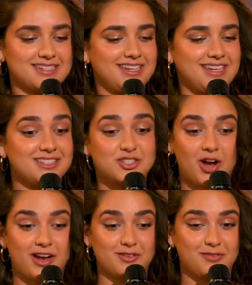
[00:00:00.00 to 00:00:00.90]
He's
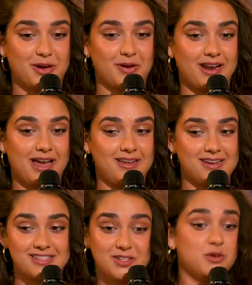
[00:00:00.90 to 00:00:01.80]
trying to figure it out
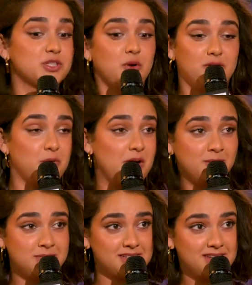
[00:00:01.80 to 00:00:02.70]
and is also
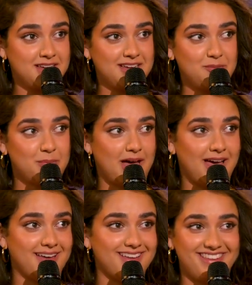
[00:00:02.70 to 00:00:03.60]
overwhelmed
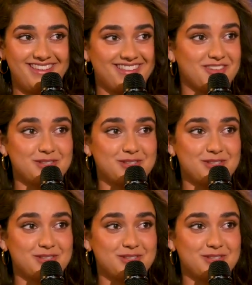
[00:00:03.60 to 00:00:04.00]
by the